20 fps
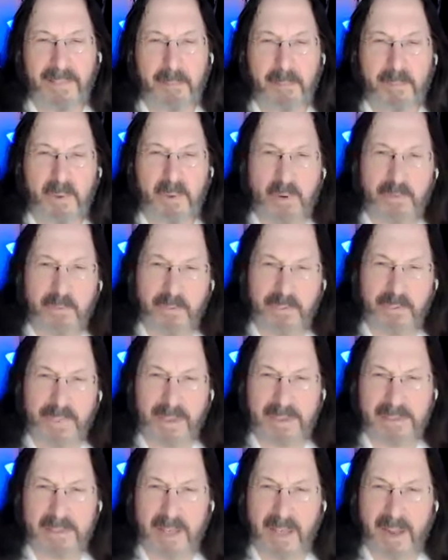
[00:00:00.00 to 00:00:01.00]
And the beautiful
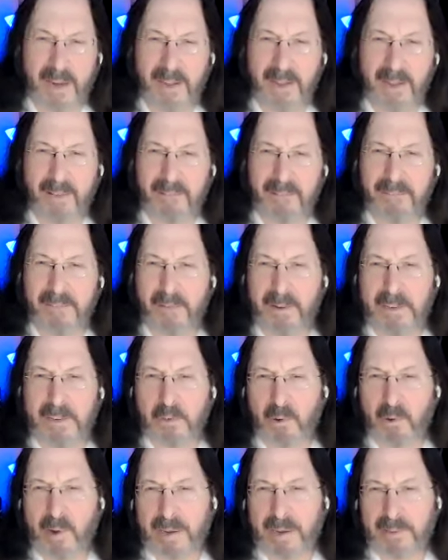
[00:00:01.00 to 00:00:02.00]
thing is that very
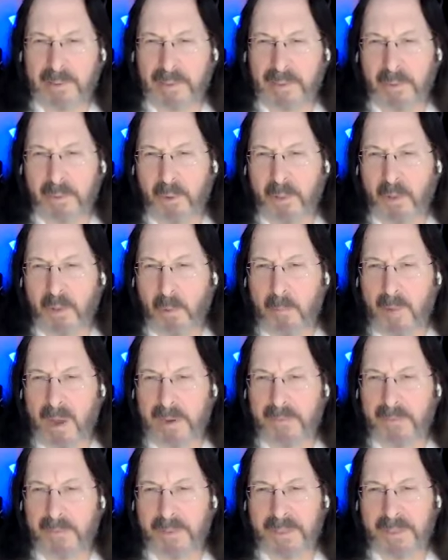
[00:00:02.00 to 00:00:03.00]
directly with our
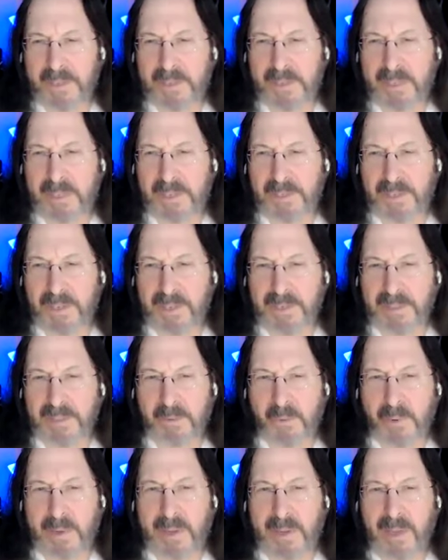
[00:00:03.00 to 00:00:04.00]
mindfulness teachings,
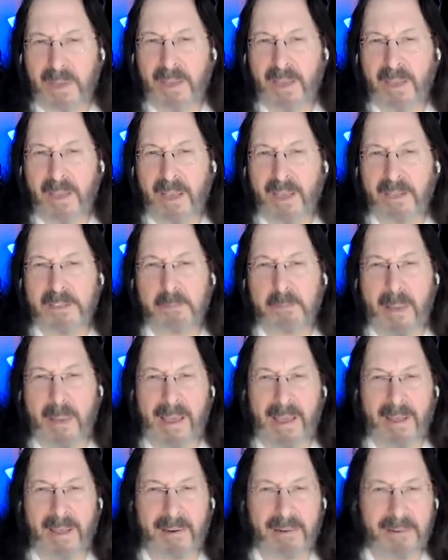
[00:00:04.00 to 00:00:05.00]
we
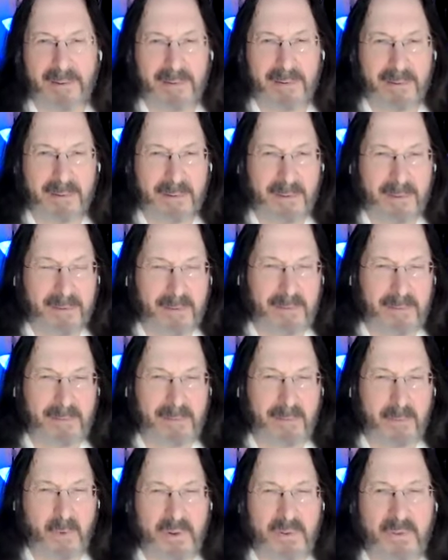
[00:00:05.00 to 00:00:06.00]
expand
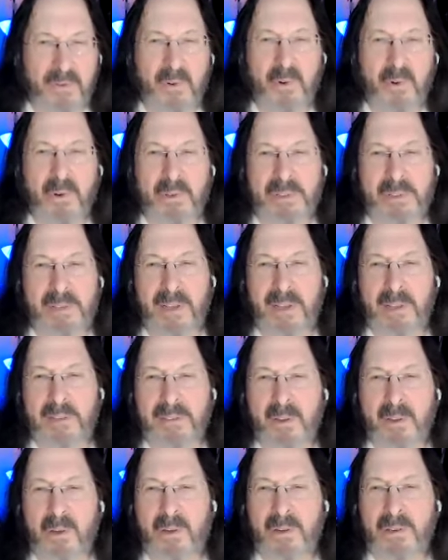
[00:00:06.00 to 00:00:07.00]
what
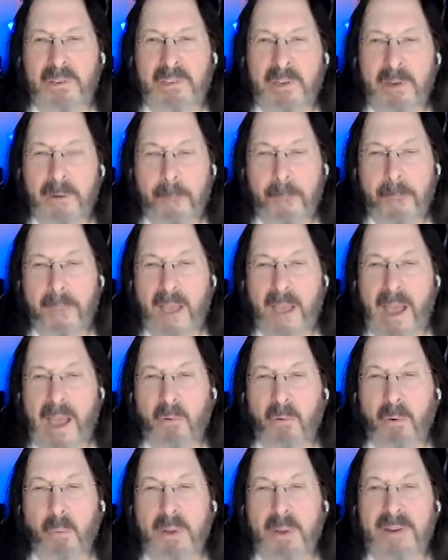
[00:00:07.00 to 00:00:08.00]
neuroscience calls
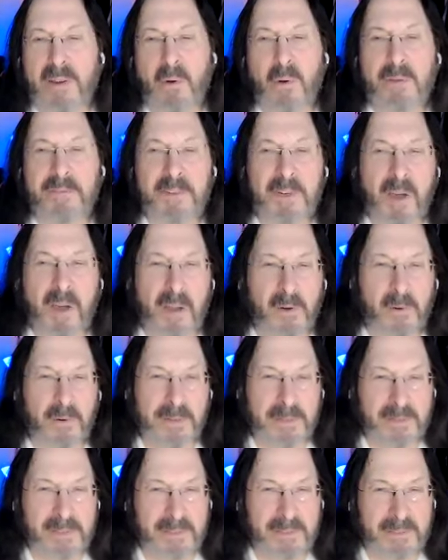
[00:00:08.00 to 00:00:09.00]
our window of
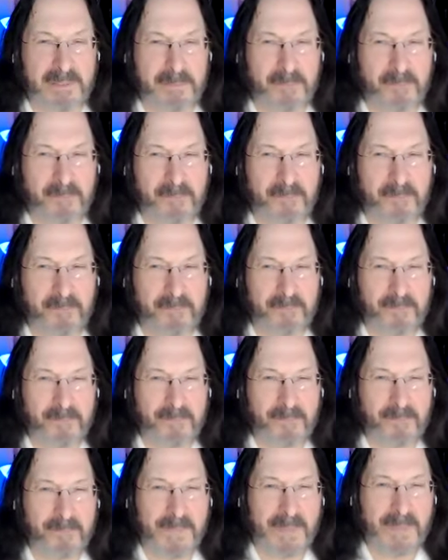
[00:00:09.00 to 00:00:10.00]
tolerance.
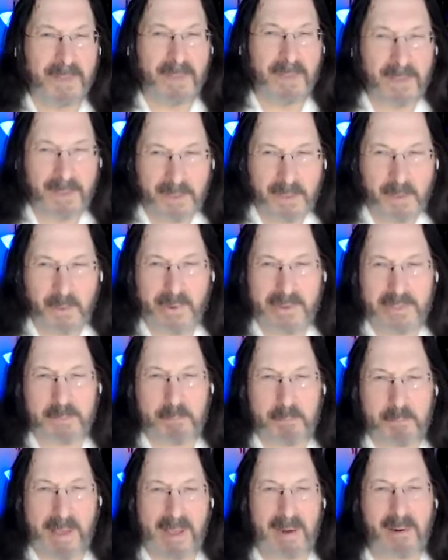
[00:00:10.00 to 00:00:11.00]
You
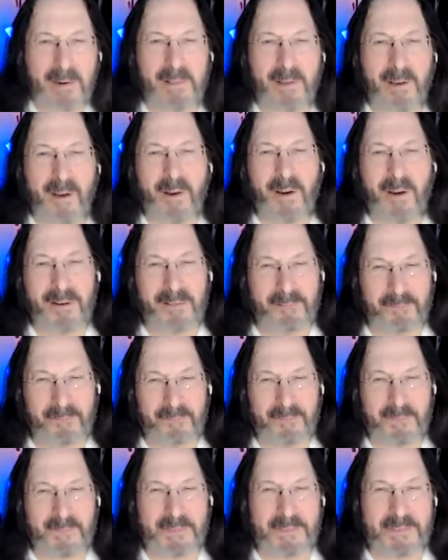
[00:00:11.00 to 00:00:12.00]
expand the heart
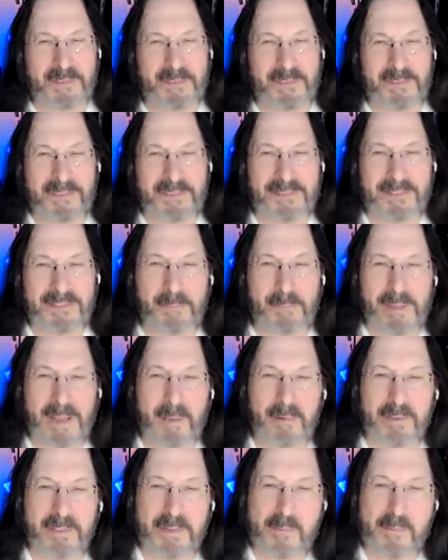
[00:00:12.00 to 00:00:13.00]
to be
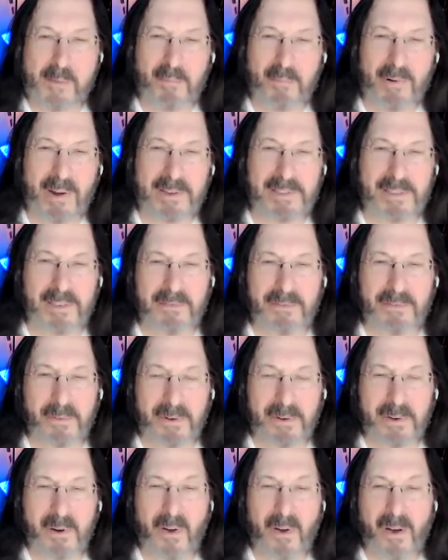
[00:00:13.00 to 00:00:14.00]
able to be present
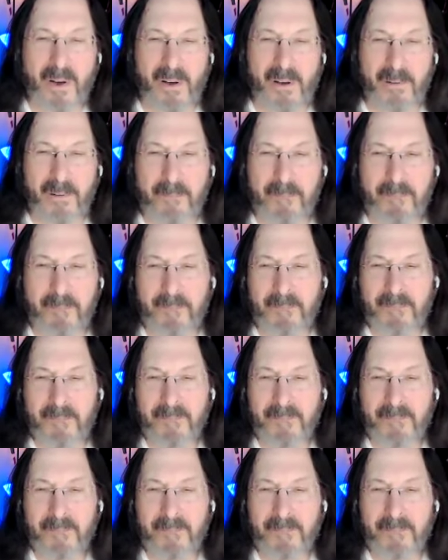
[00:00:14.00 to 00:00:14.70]
for it all.